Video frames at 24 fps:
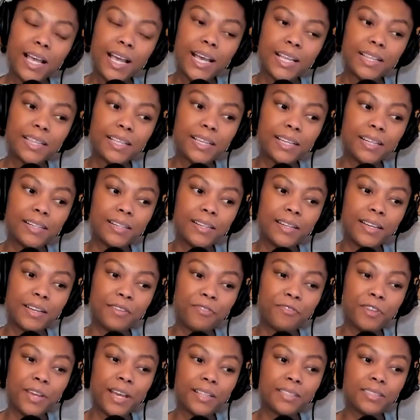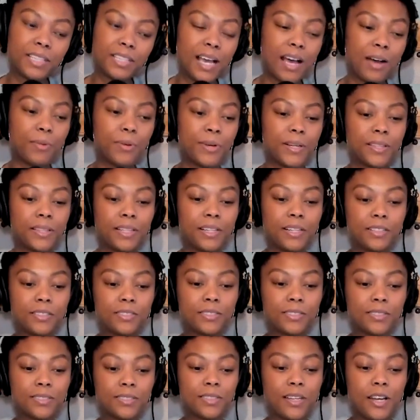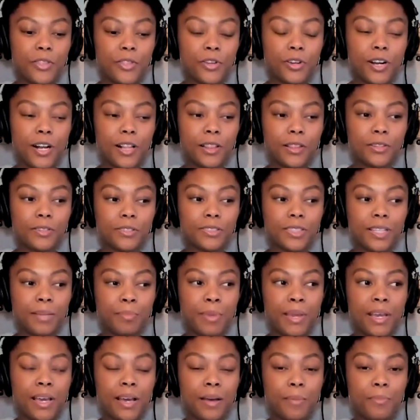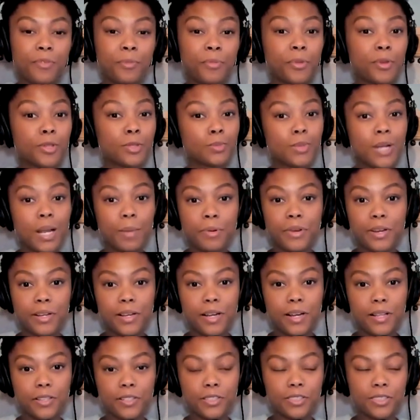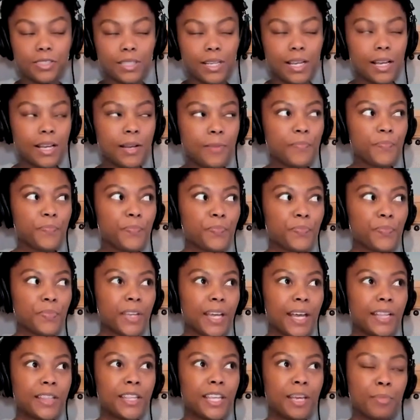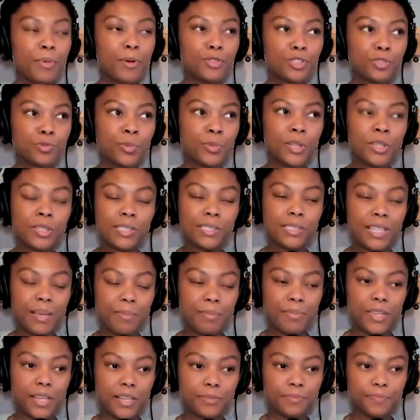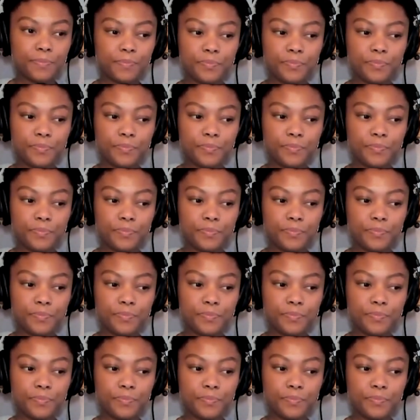and then it fans out, and there's other colors that make up from those primary colors. And the emotion wheel is the same thing.